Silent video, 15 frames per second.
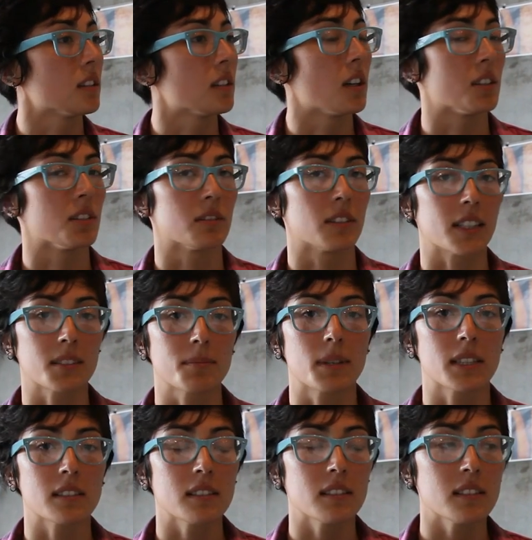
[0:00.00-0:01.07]
a direct
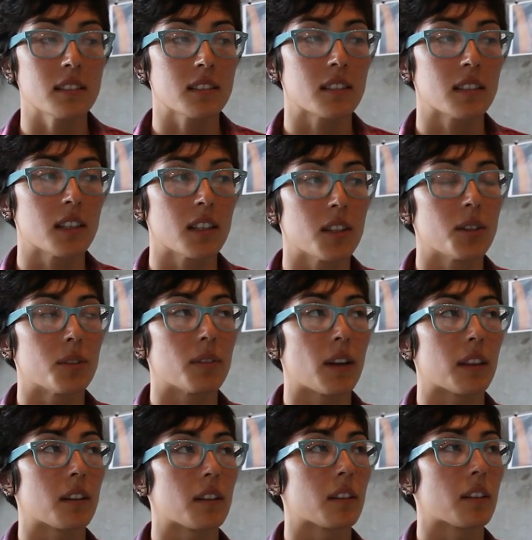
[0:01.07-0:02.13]
message,
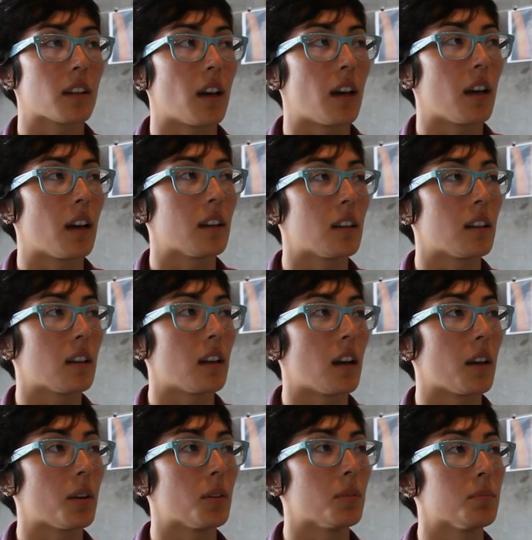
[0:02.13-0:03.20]
rather that
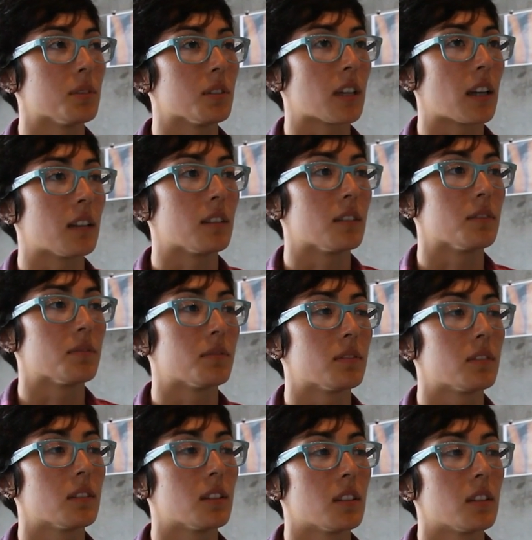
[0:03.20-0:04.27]
I hope to kind of
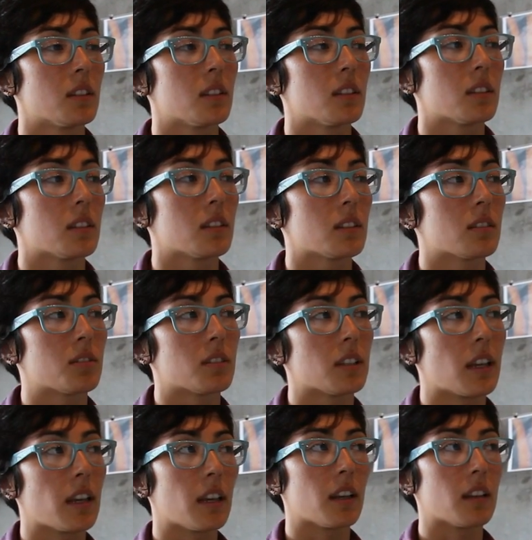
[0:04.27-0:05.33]

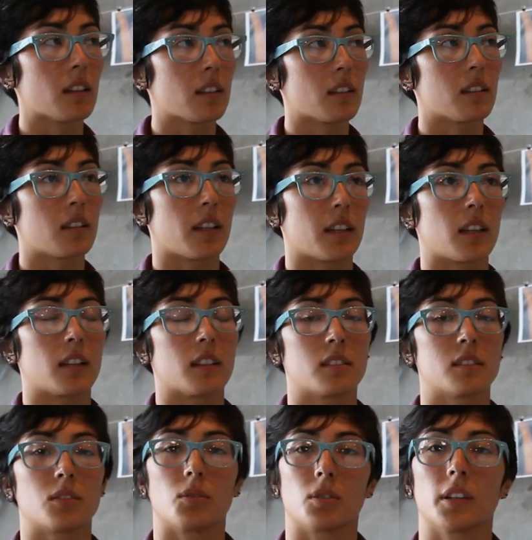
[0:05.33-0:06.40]
create like a
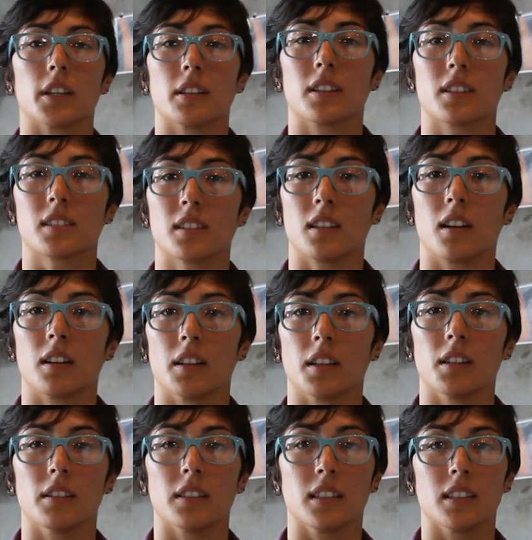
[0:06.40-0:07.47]
story or a
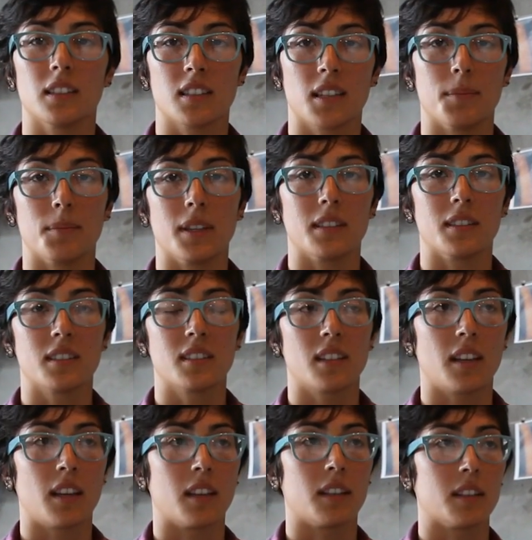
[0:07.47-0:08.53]
scenario in each image,
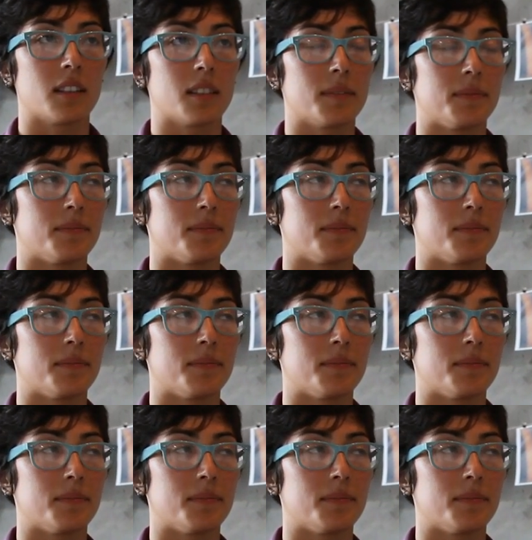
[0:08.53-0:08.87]
and